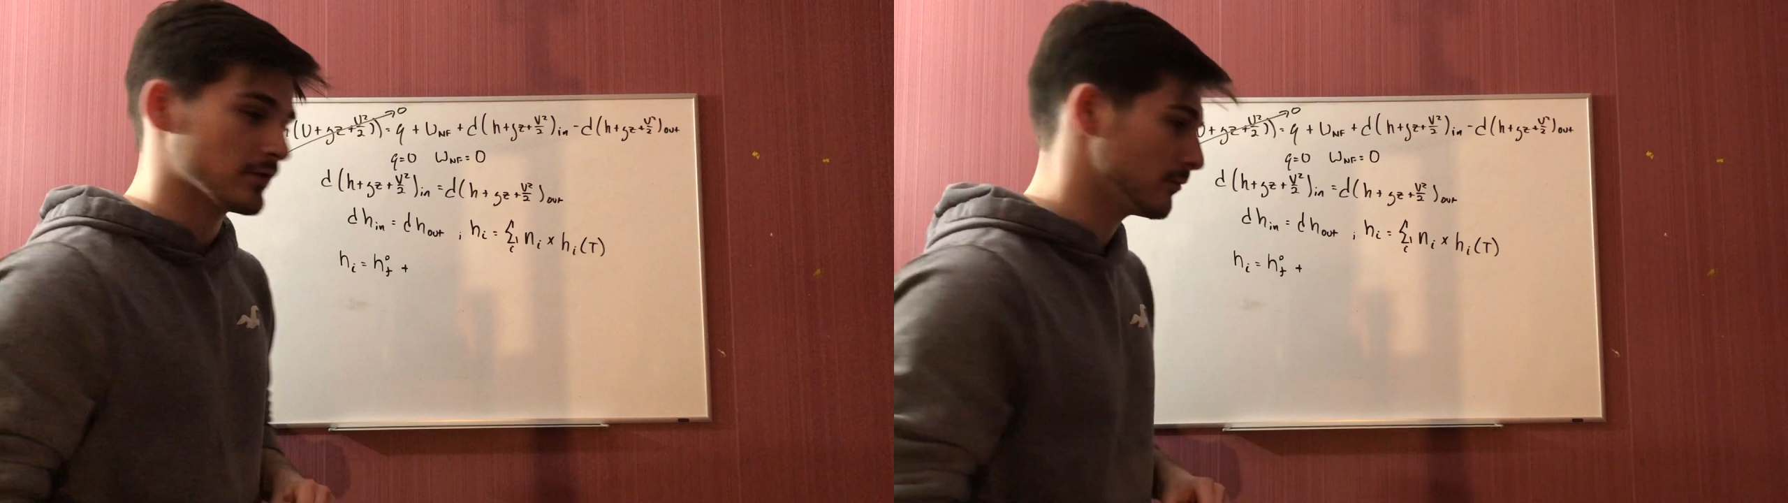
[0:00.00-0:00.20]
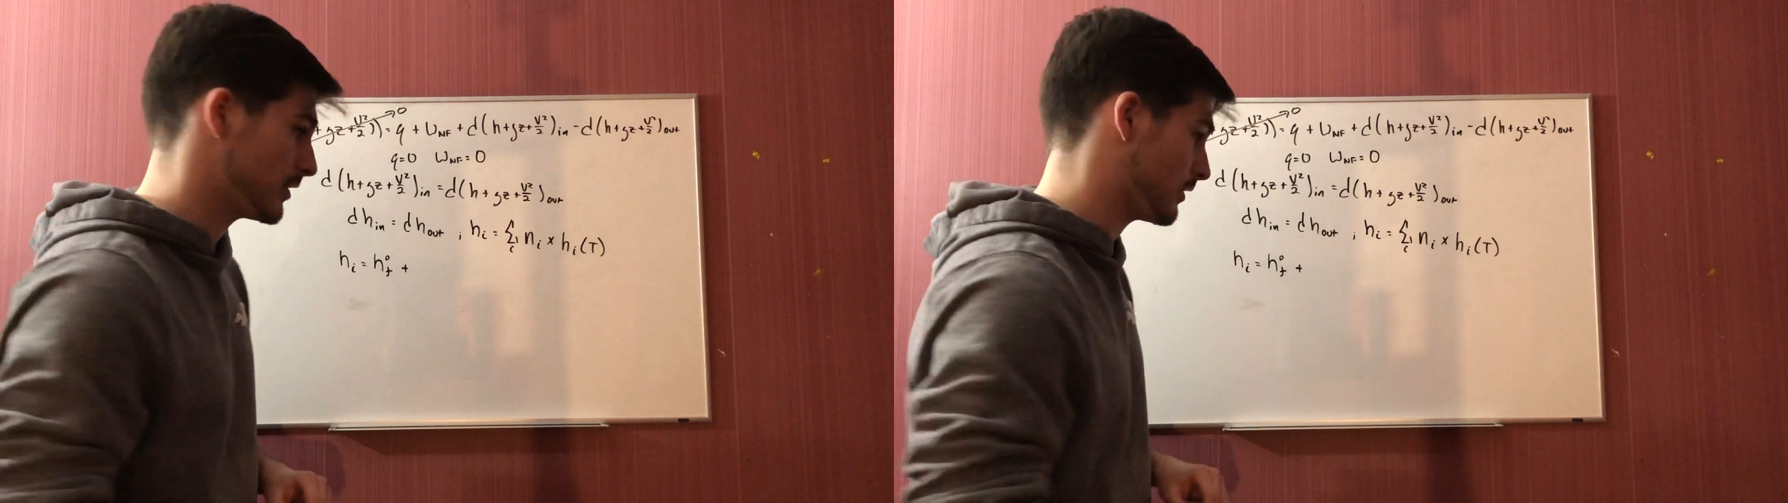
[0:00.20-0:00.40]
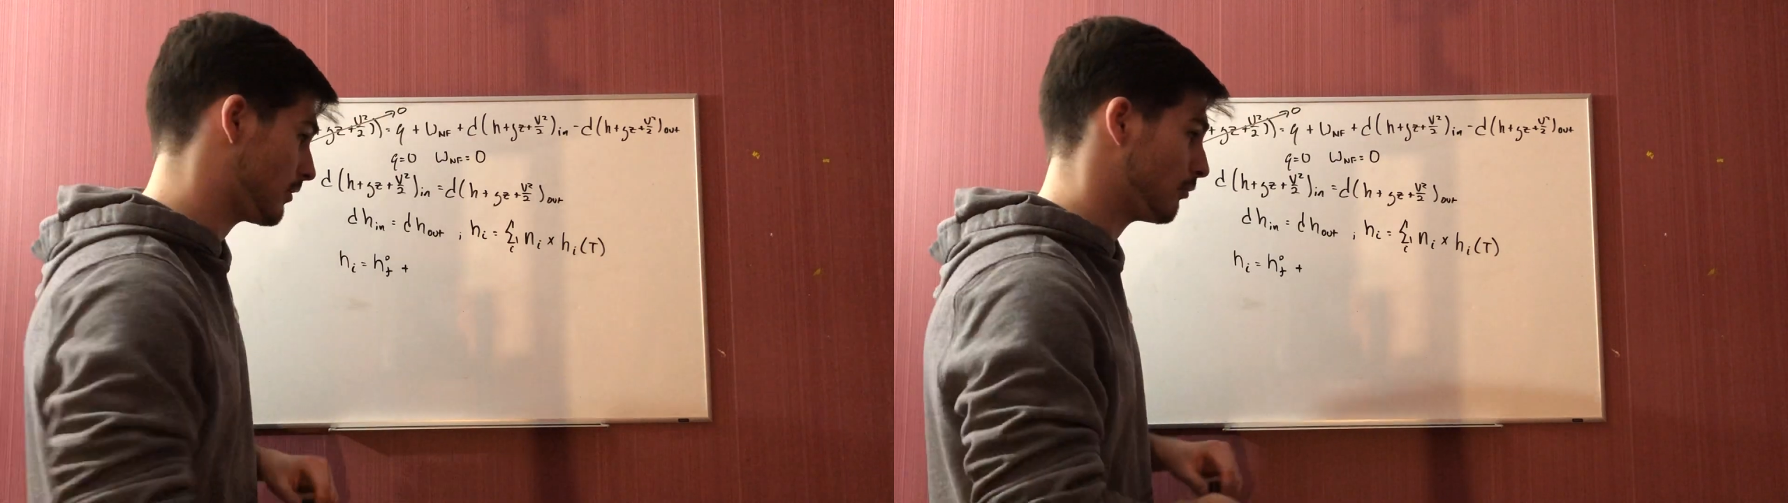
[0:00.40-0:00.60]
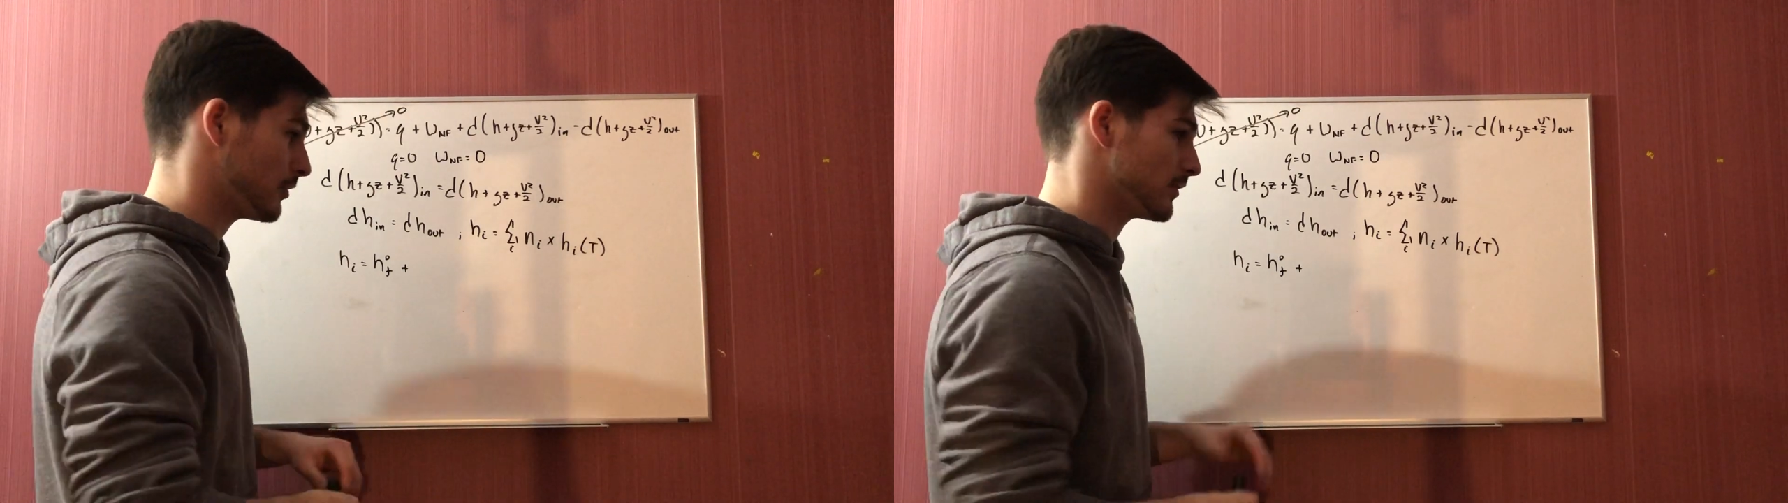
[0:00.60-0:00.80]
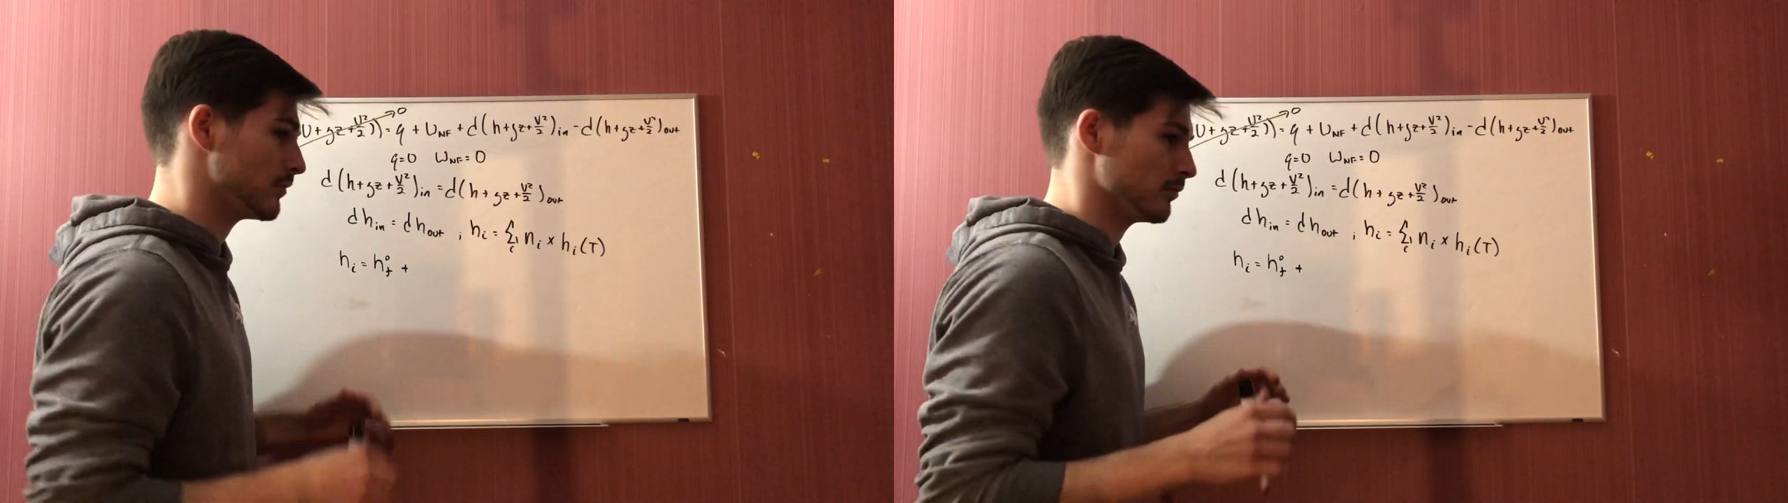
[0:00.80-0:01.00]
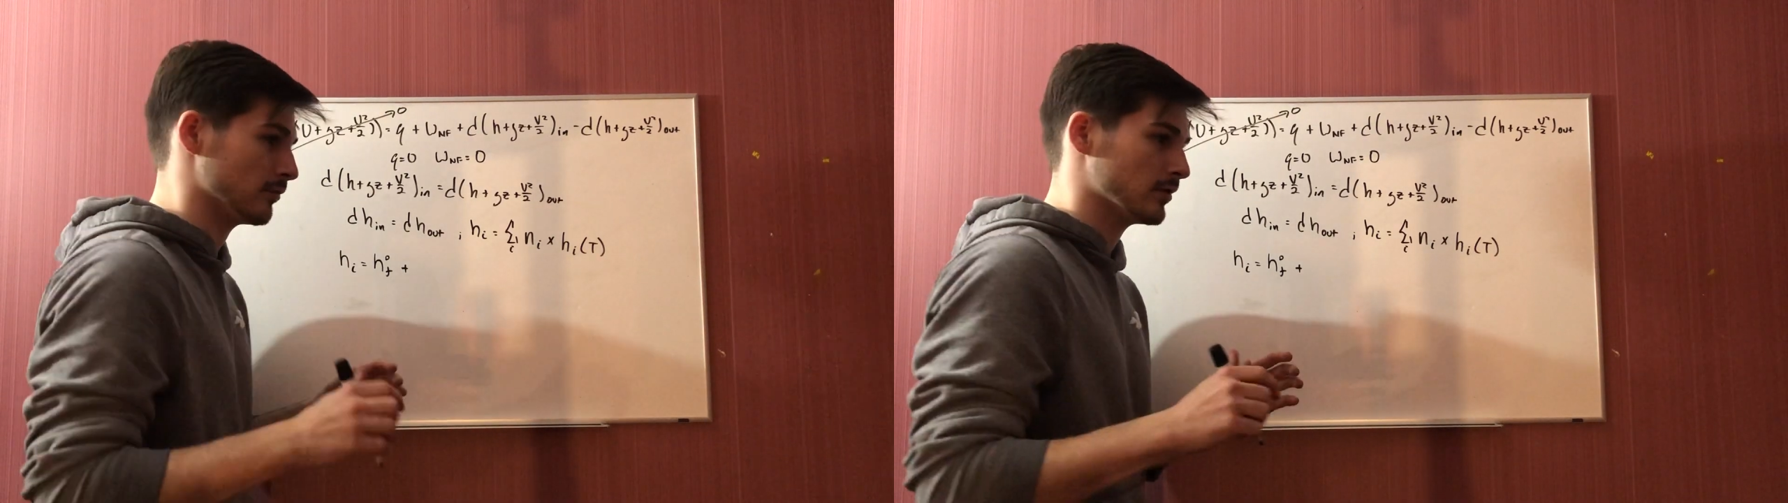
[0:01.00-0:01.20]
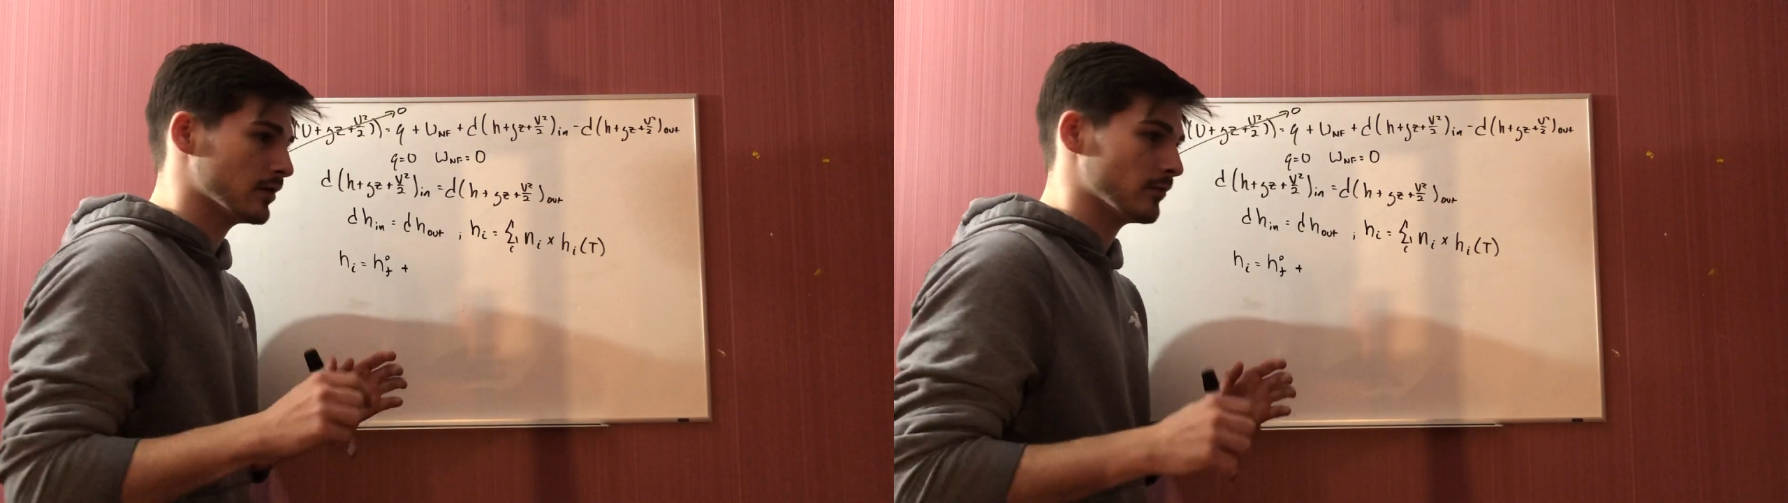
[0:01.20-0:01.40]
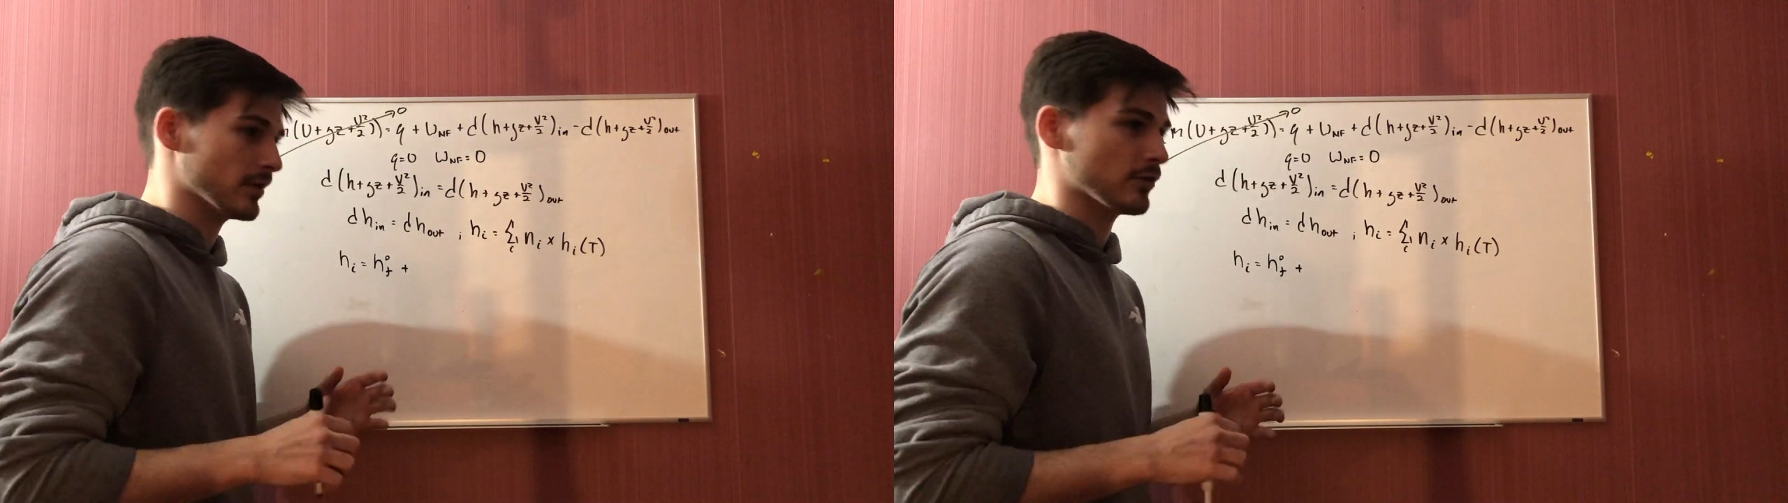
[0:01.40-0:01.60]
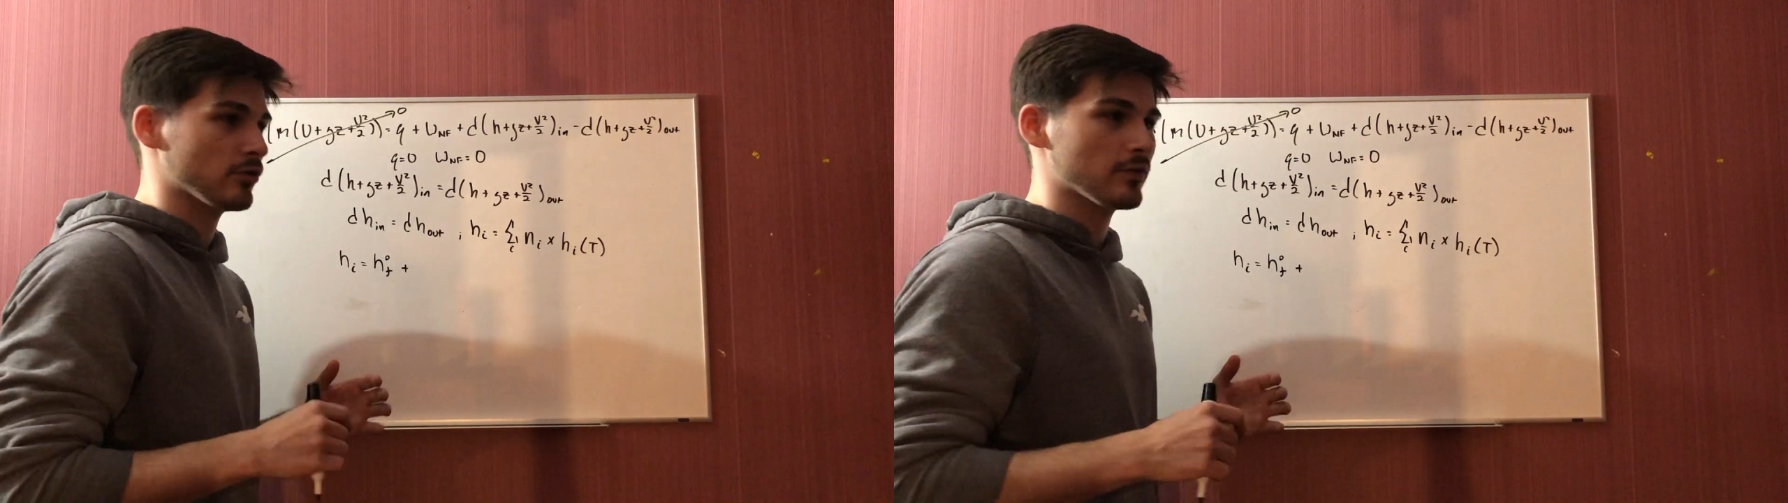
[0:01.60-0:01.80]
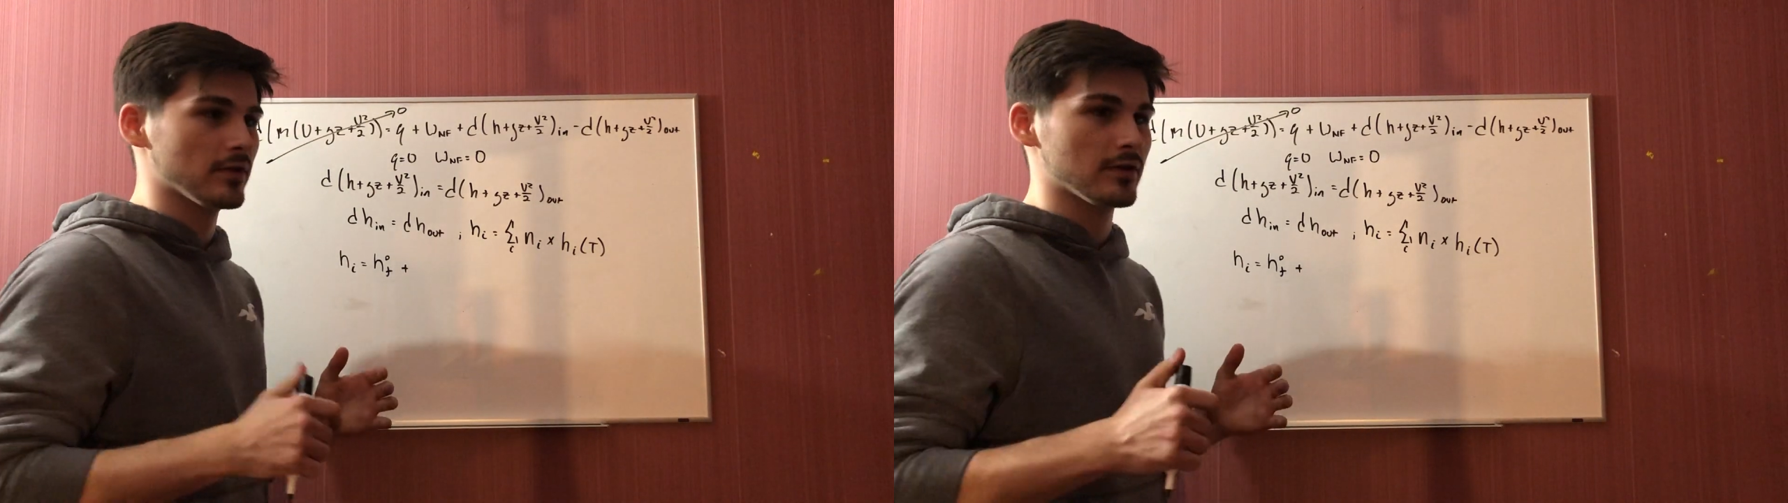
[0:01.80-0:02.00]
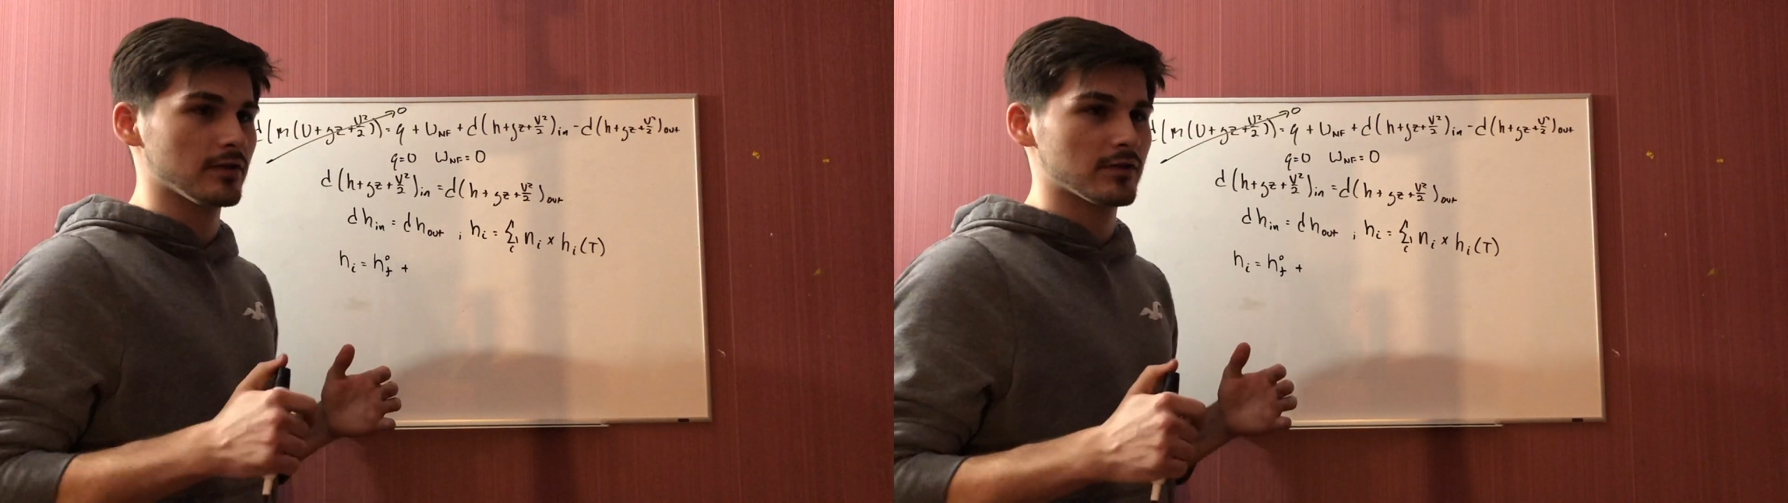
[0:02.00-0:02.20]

so we can hold the